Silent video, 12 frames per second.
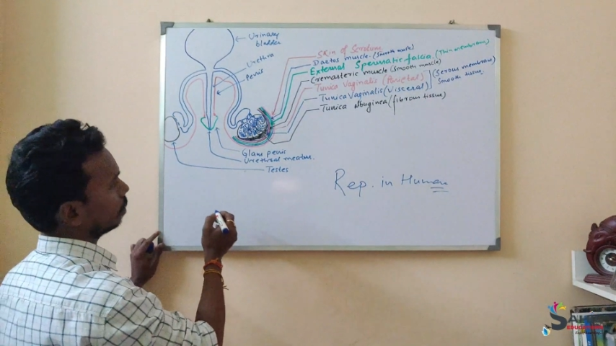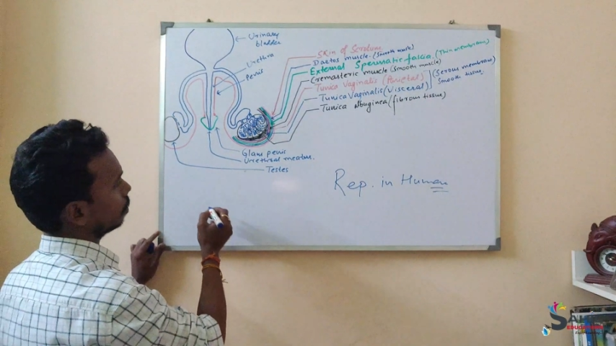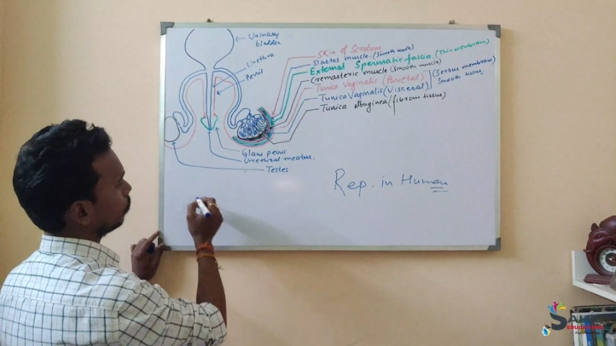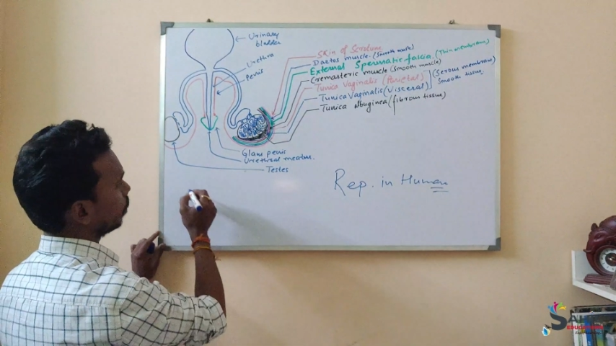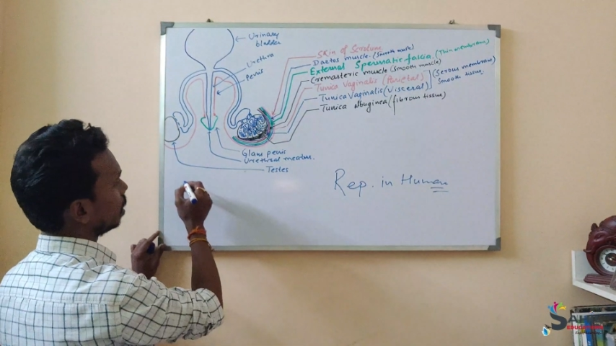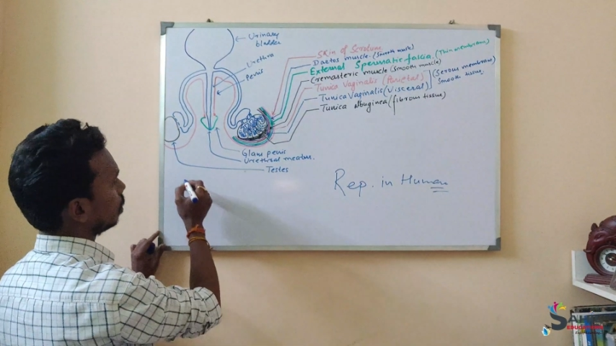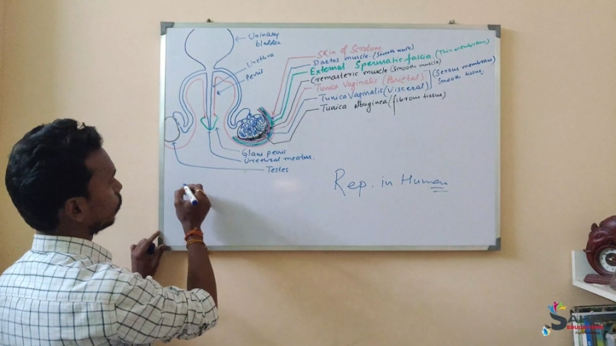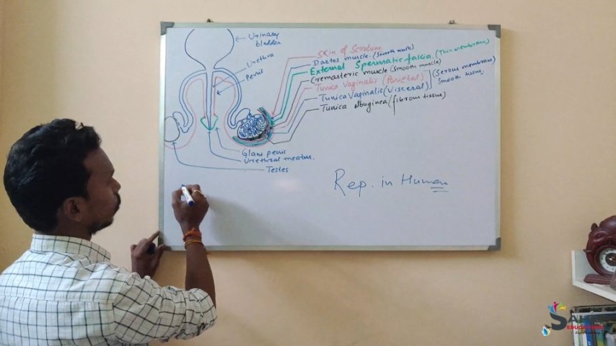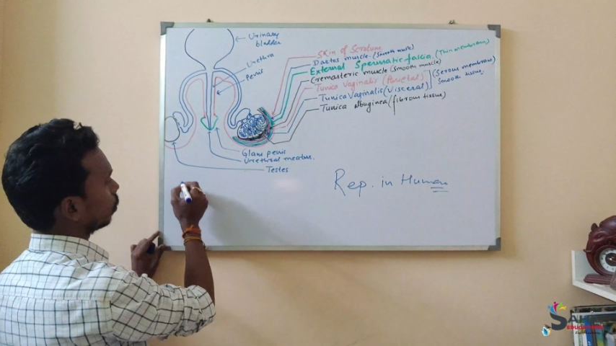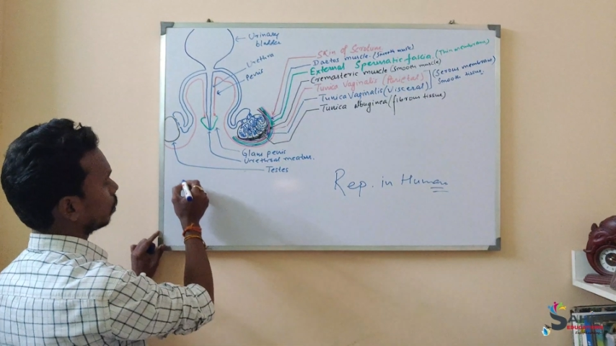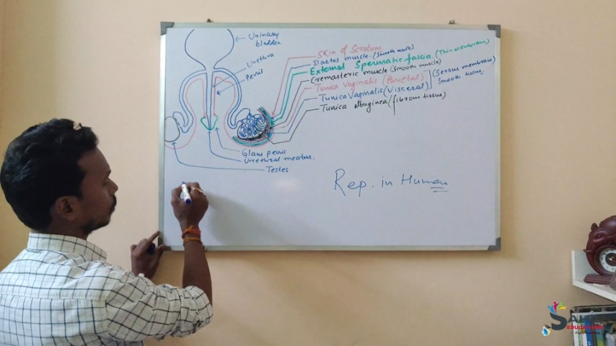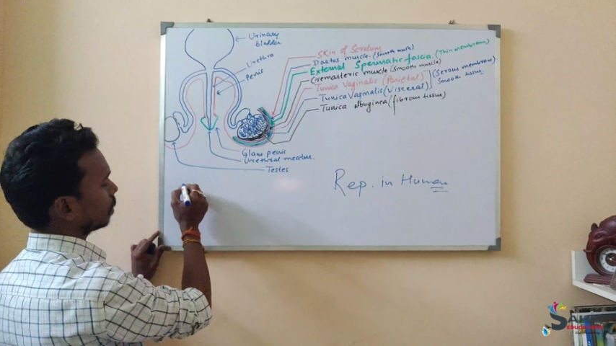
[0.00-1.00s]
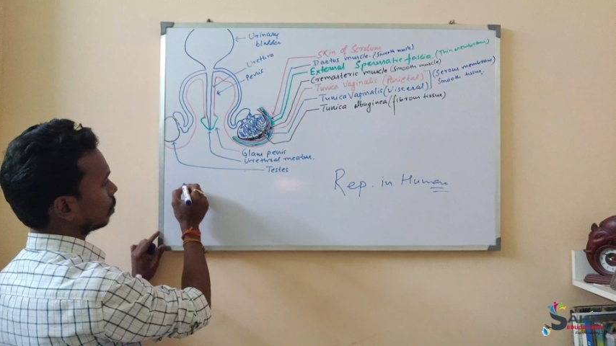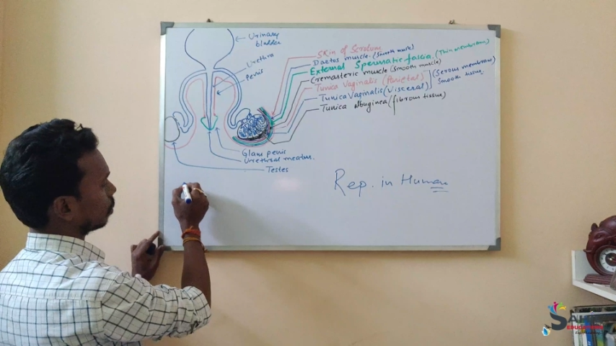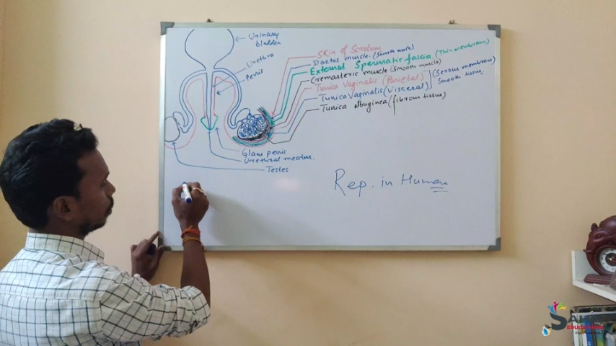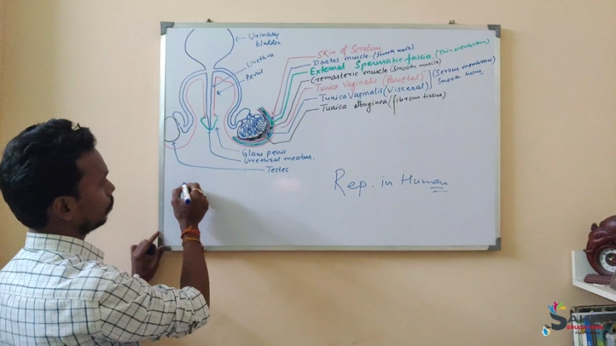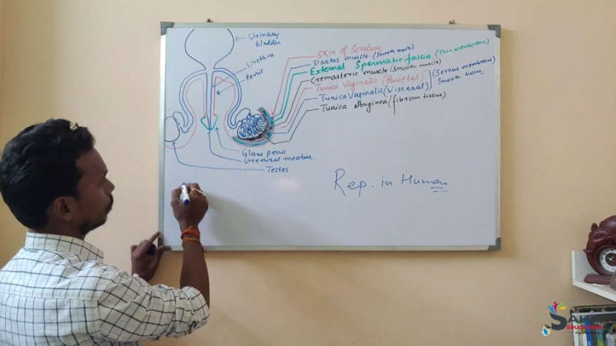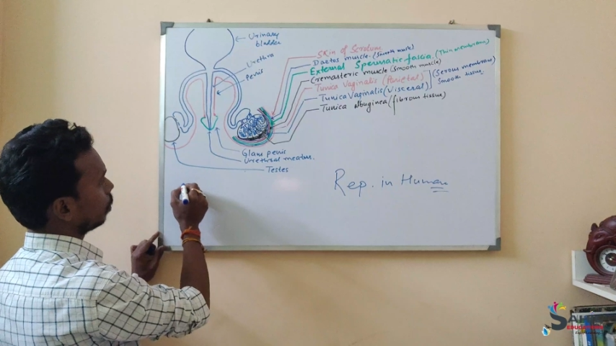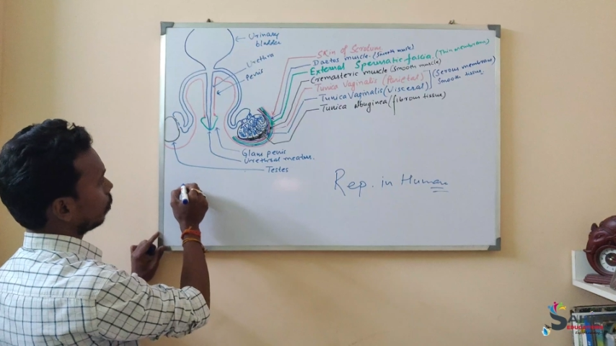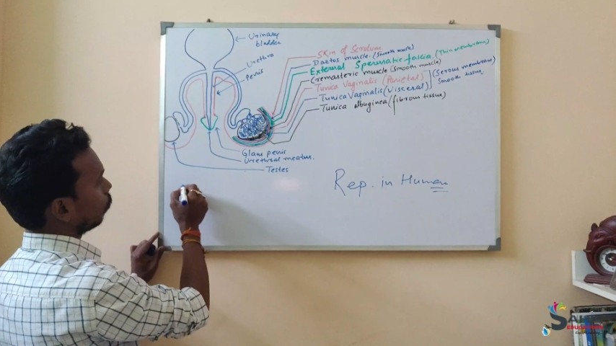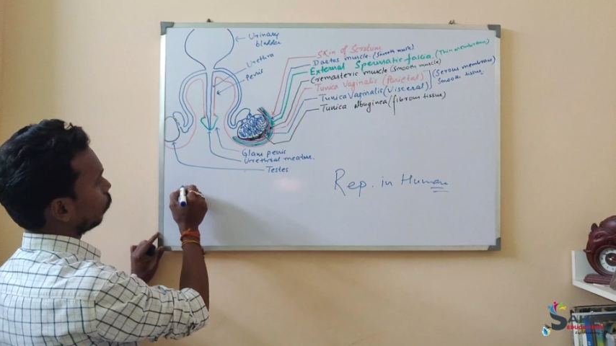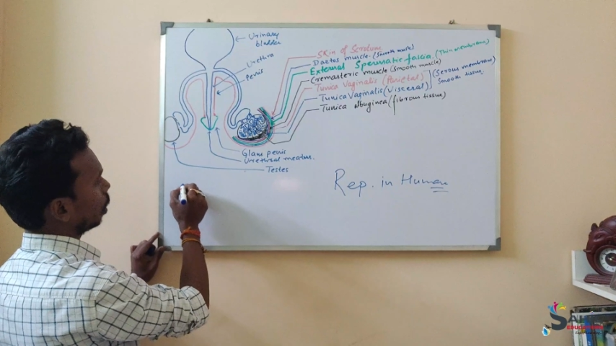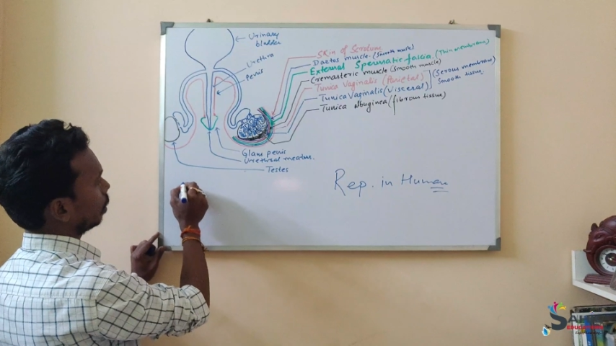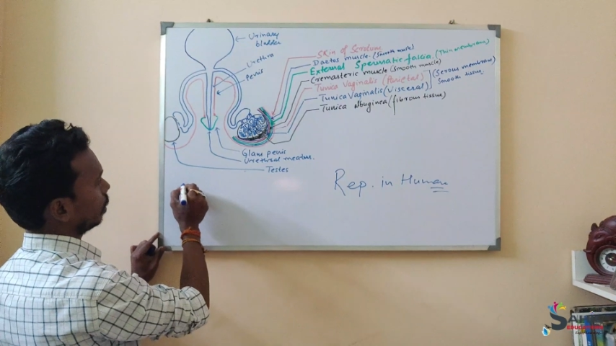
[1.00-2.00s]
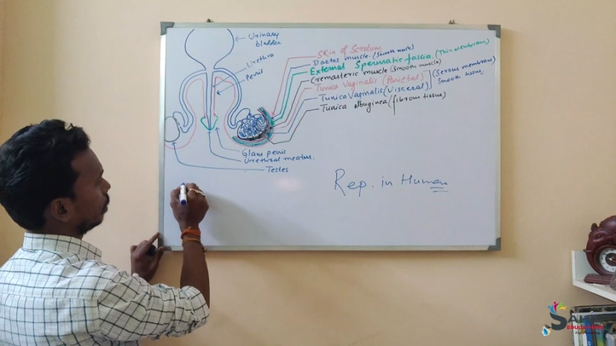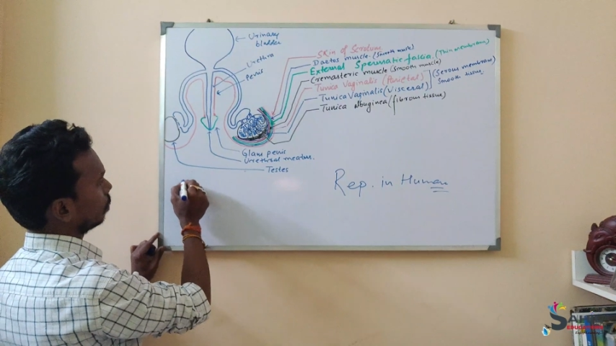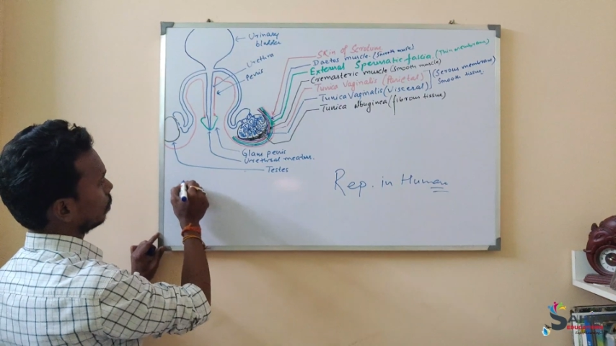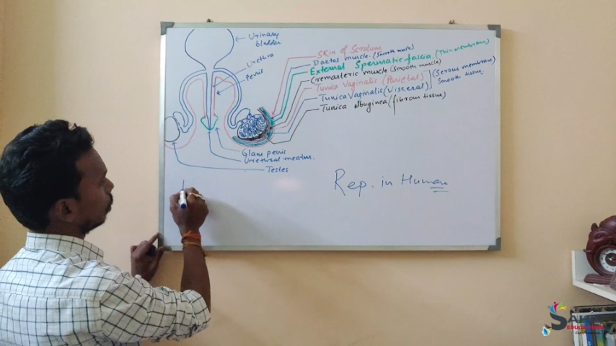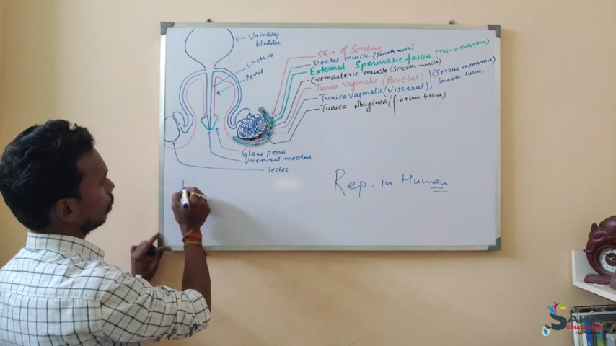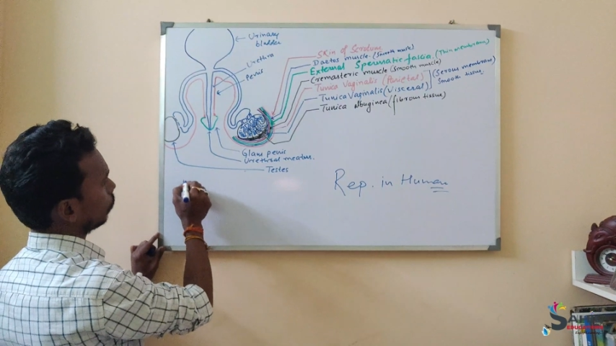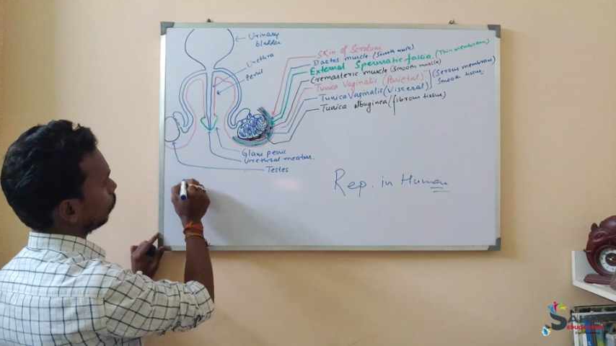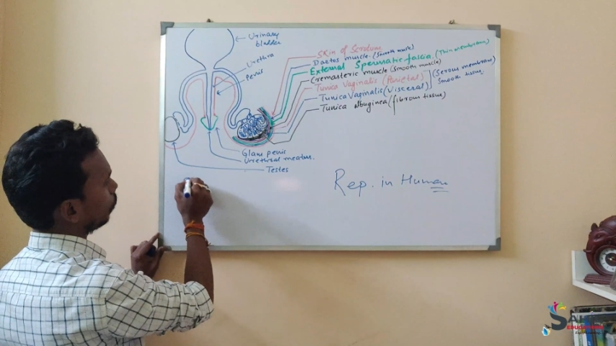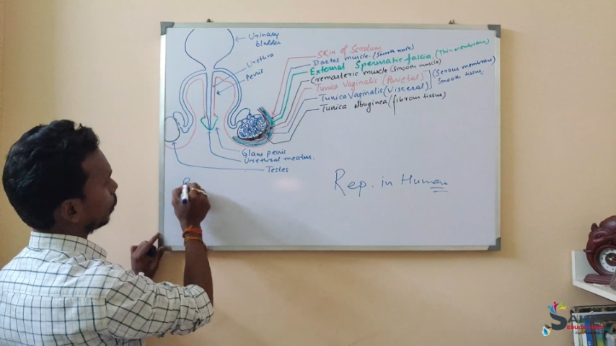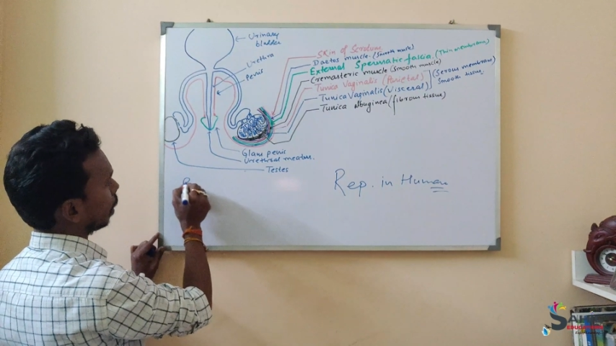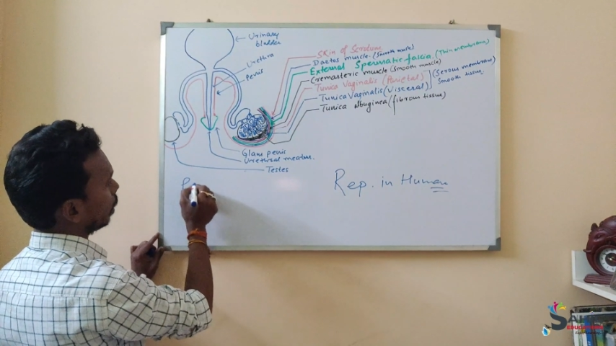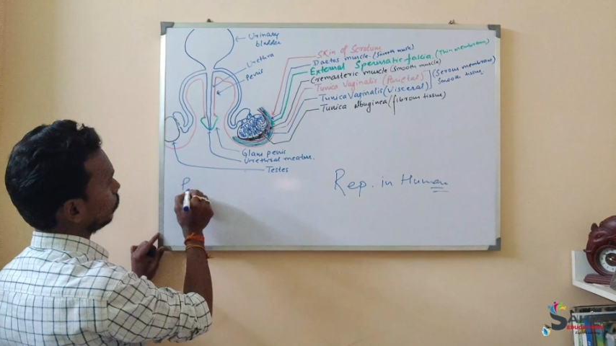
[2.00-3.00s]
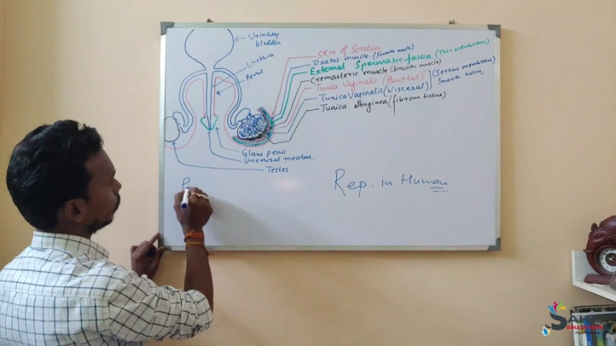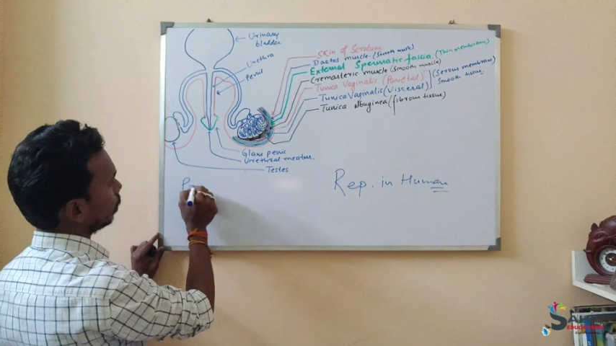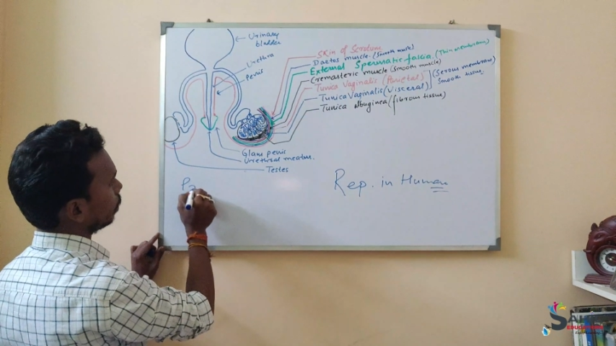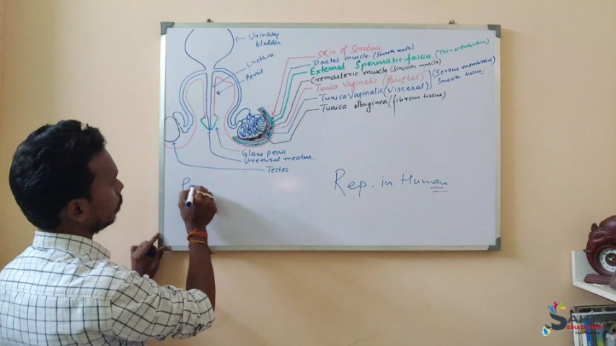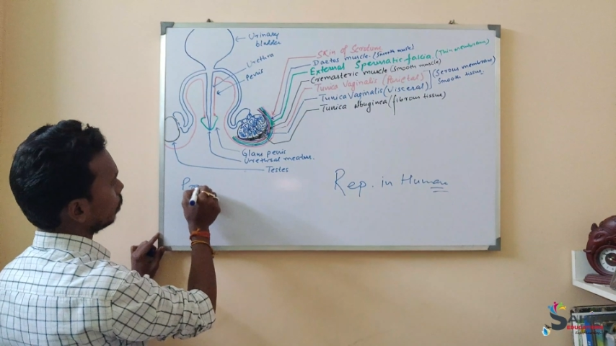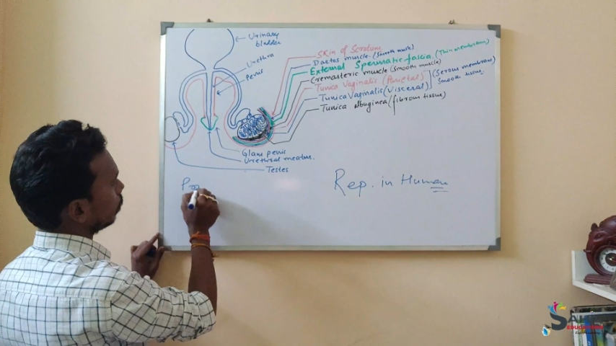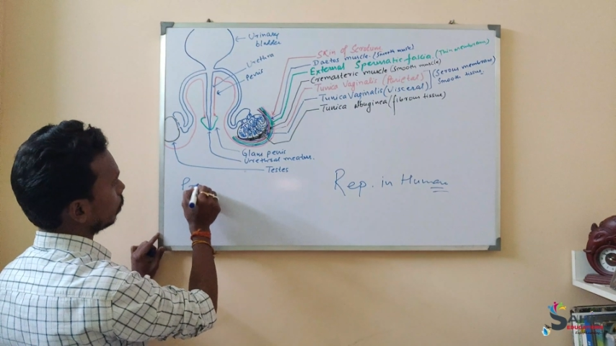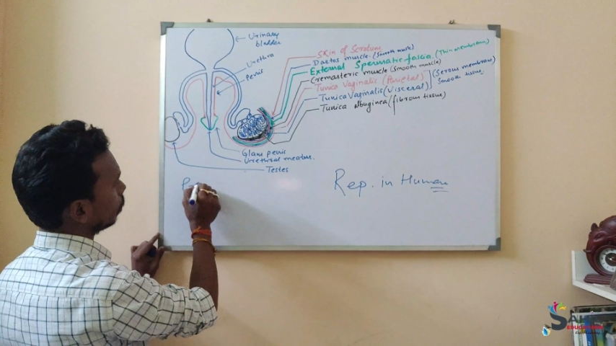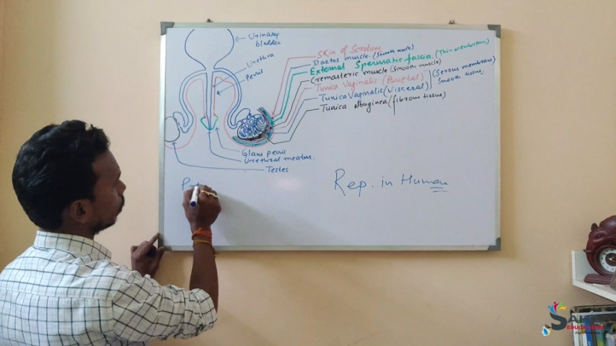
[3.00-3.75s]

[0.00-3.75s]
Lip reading: in the male reproductive system. One is the primary